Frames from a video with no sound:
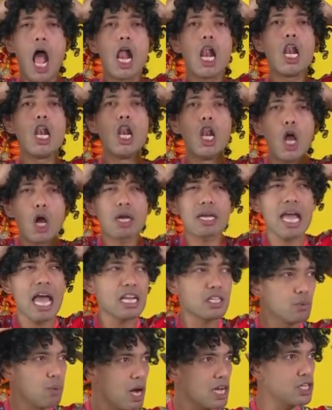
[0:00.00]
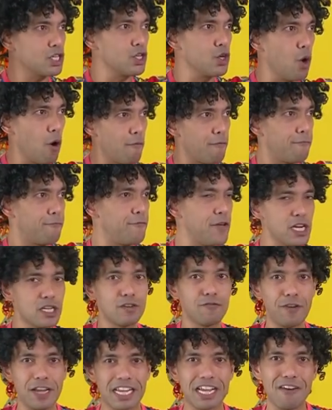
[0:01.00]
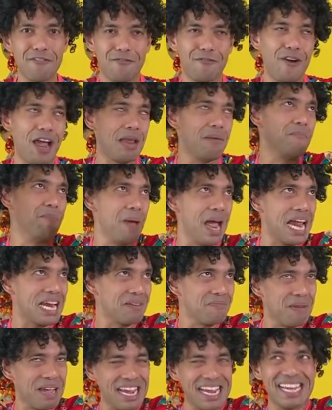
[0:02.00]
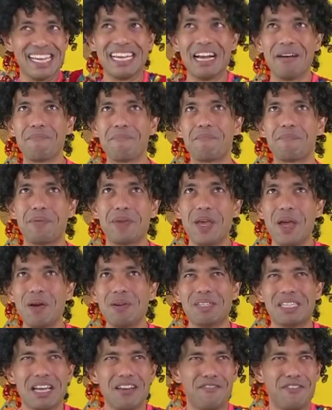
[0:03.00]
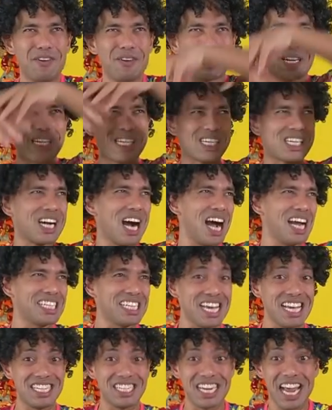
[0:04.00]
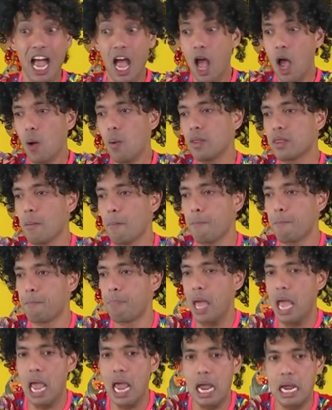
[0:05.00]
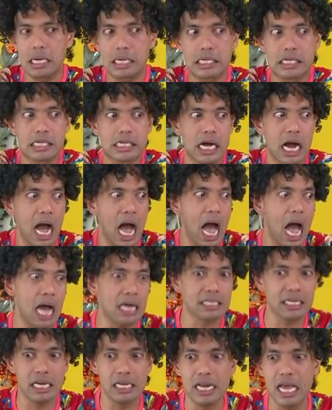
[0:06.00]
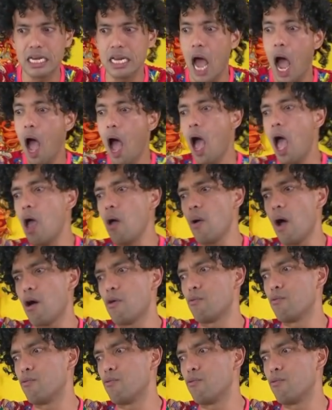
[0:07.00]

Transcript: fisherman husband, look at what your fish finger friend made me. A beautiful cottage with a big garden and oh, a